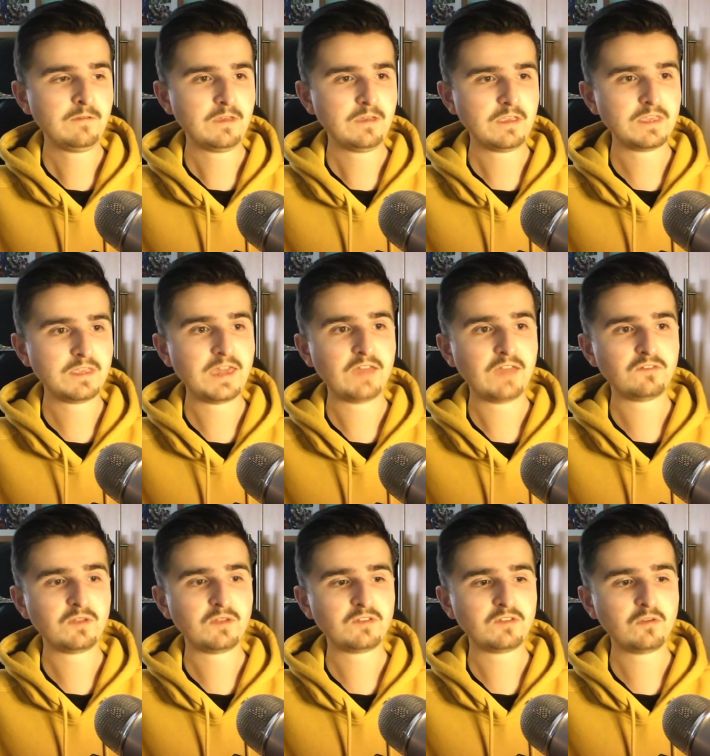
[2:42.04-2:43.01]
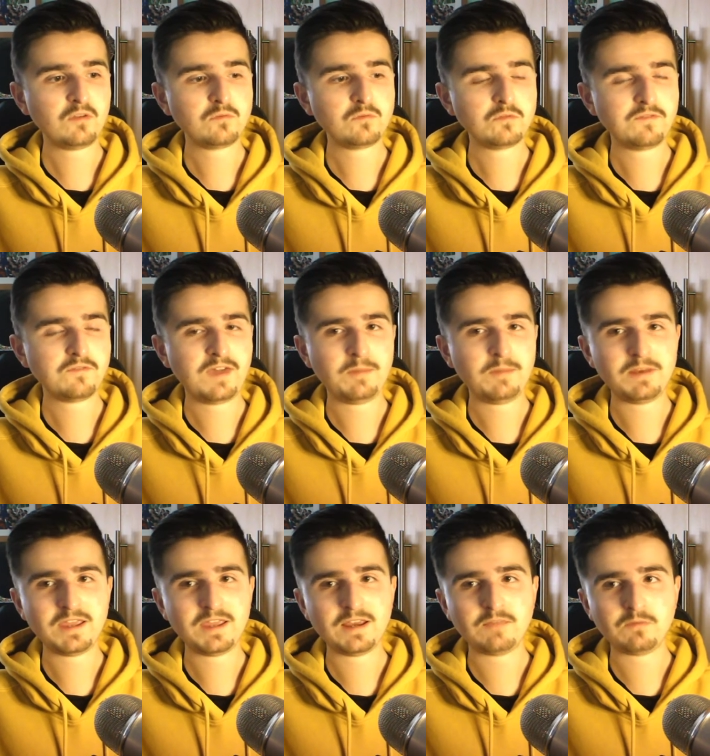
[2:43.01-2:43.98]
yeah, so I told all the
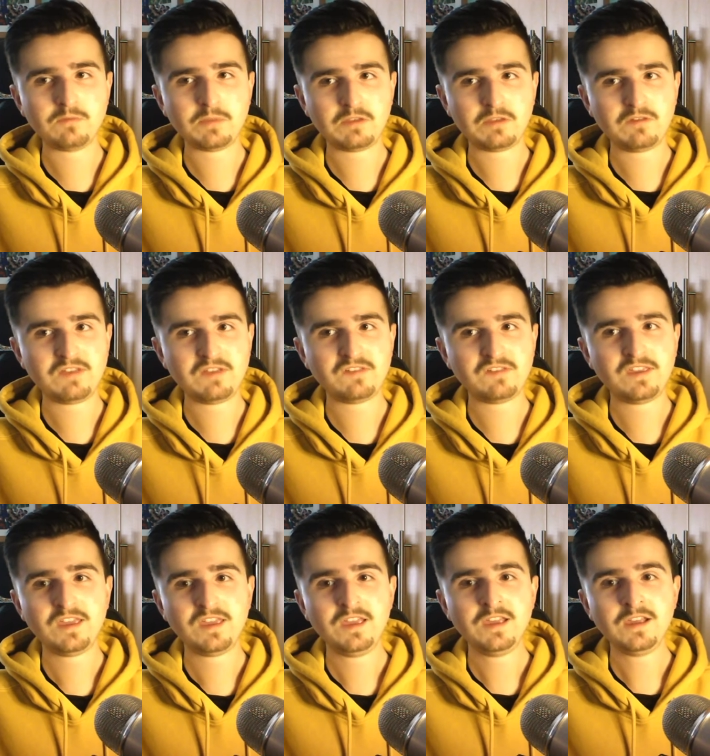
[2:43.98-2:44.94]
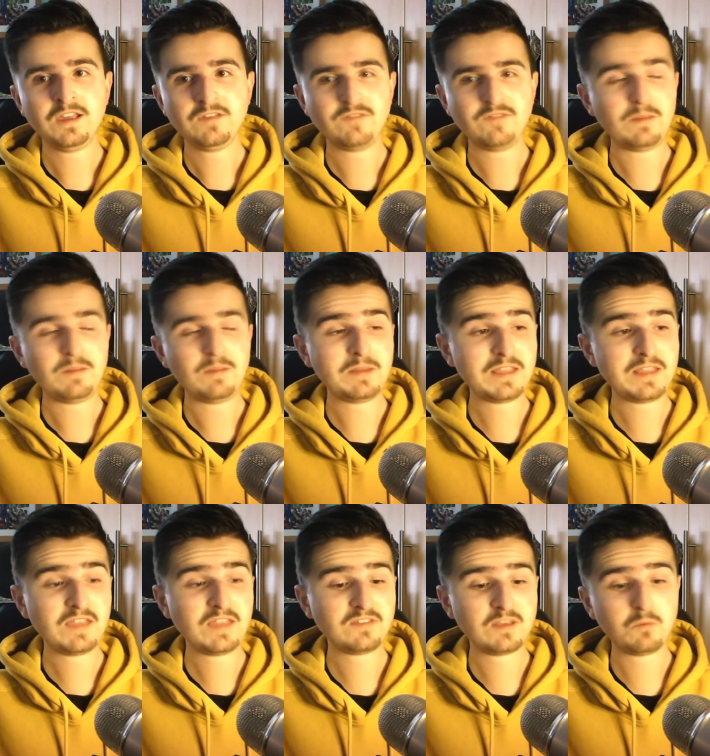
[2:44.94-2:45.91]
family and everyone went crazy. Family in
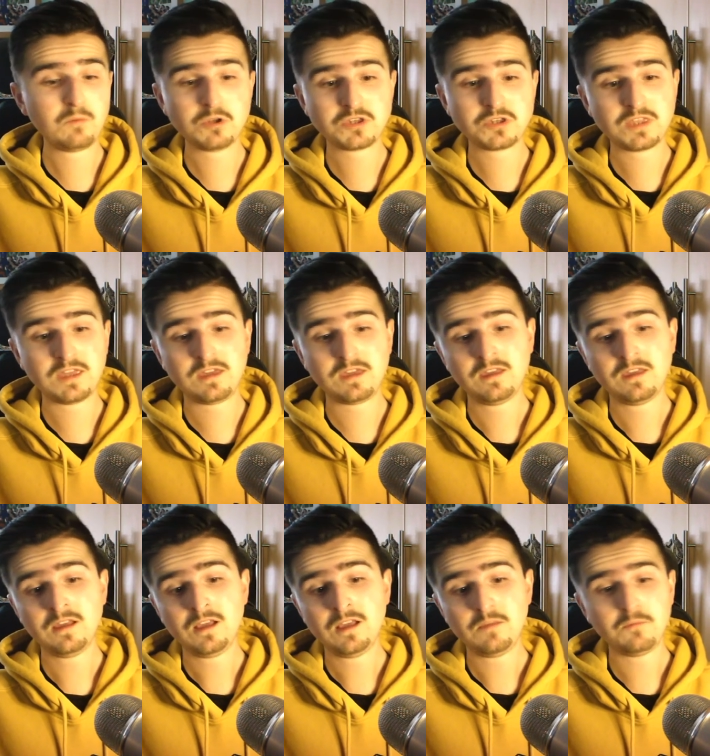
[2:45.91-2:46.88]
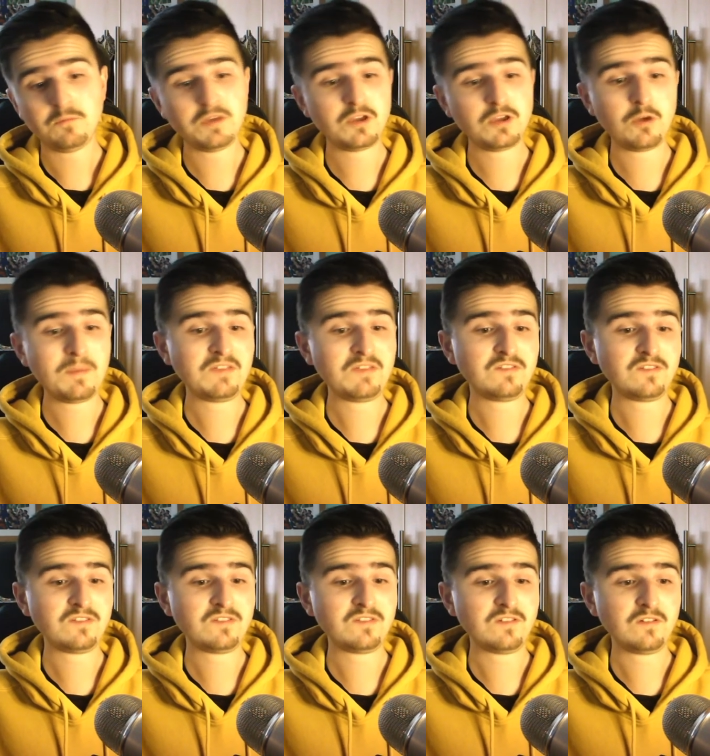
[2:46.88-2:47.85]
Italy watching it, putting
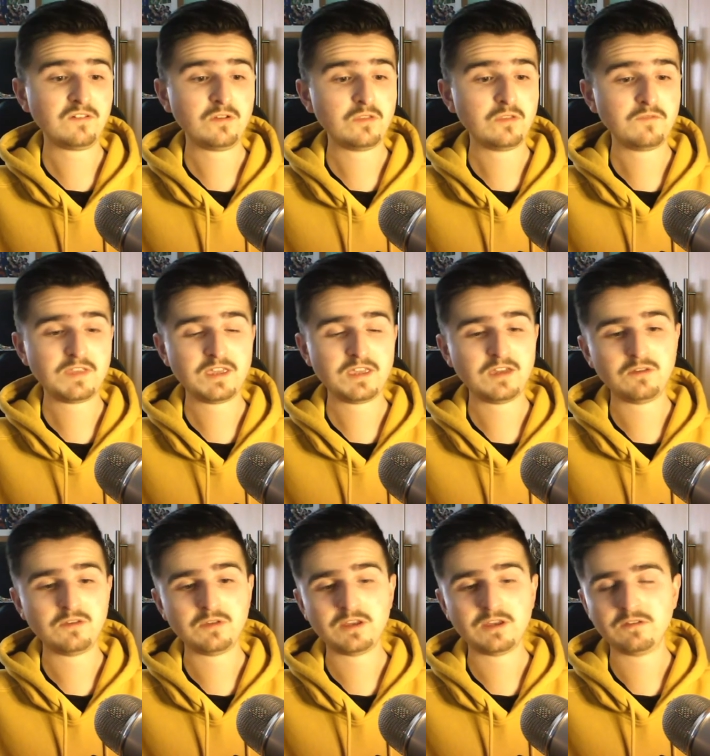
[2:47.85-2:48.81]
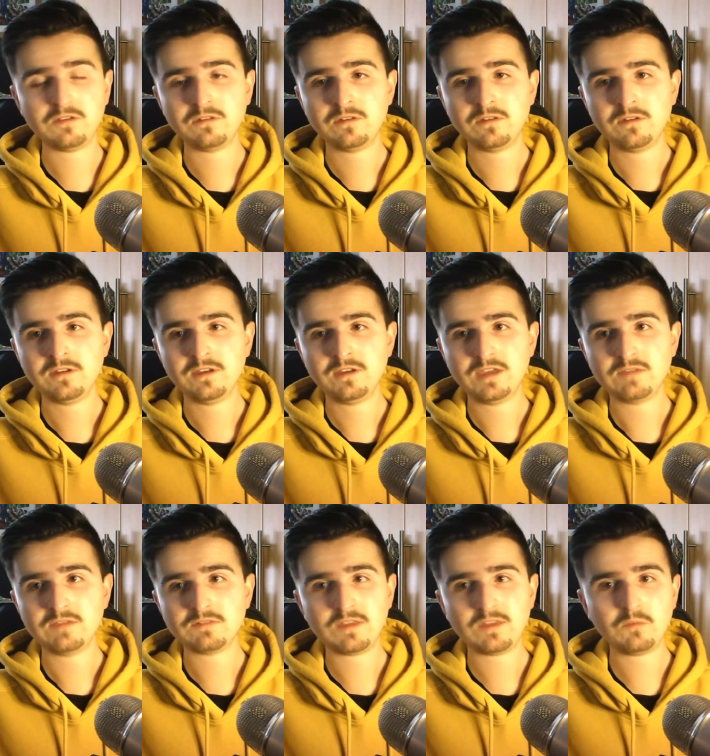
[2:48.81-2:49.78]
comments on the video, you know.
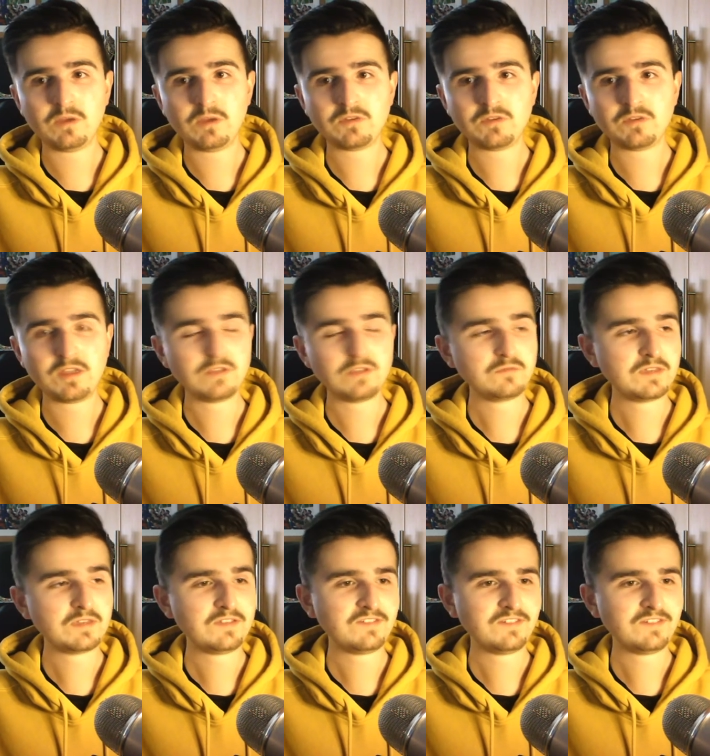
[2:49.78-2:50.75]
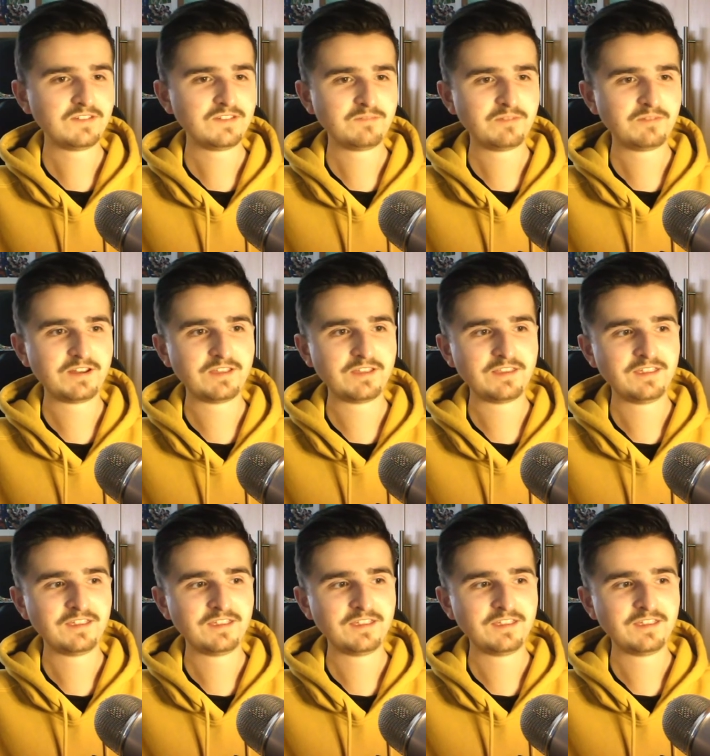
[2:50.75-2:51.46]
Everyone's like, well done, all this. It's brilliant.